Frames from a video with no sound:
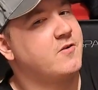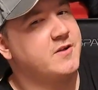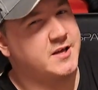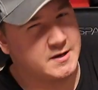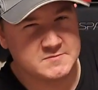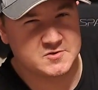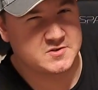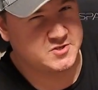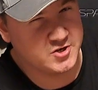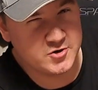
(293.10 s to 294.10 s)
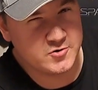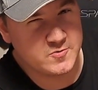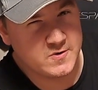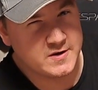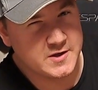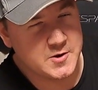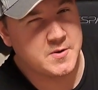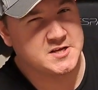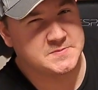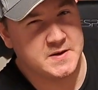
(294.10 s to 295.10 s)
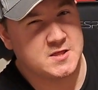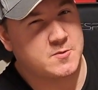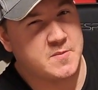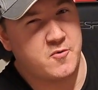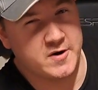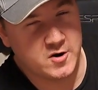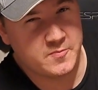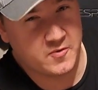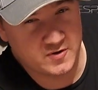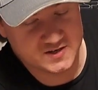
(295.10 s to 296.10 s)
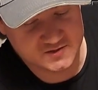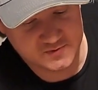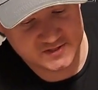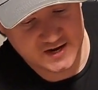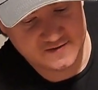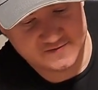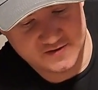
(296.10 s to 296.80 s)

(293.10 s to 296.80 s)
only comes with 2 USB 3.0 ports, which I've